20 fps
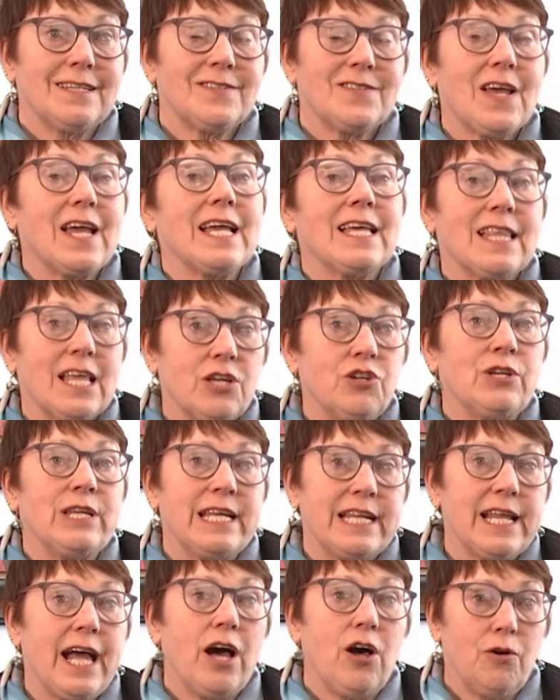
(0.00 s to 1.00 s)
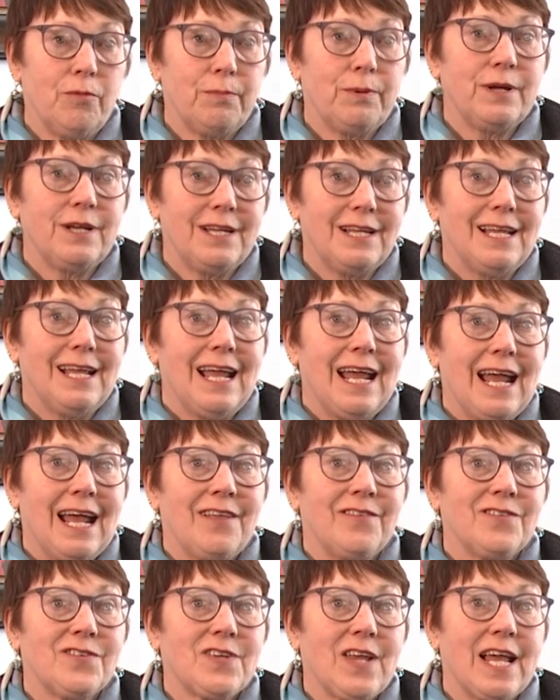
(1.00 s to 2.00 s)
saying that you need help
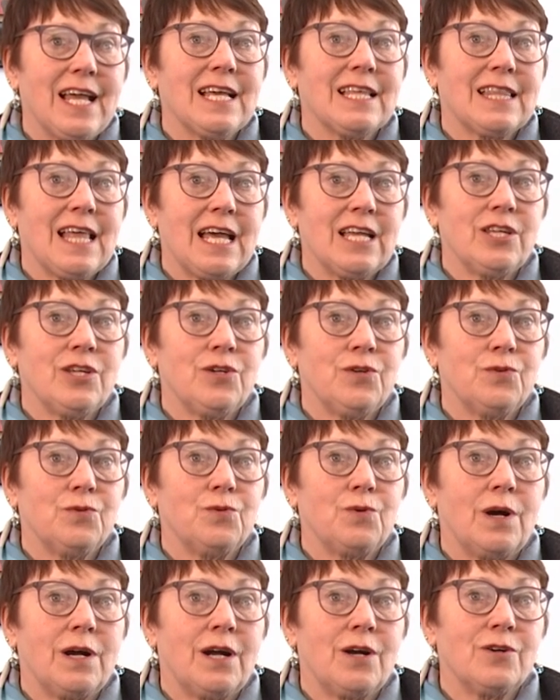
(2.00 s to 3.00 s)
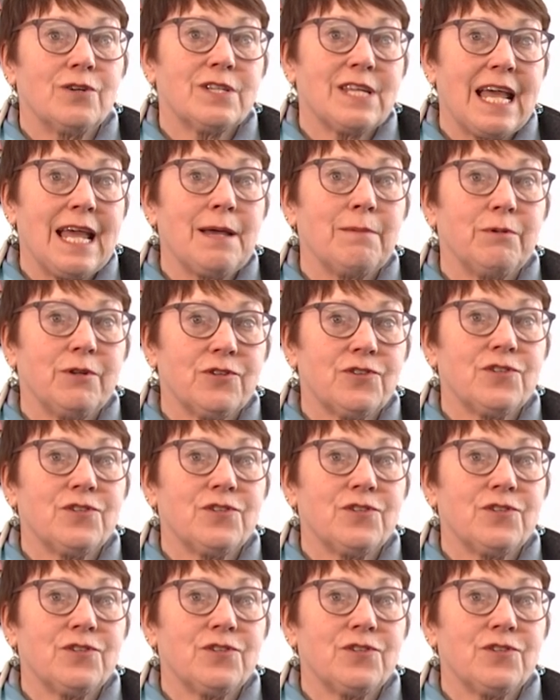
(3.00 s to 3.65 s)
and saying that you aren't able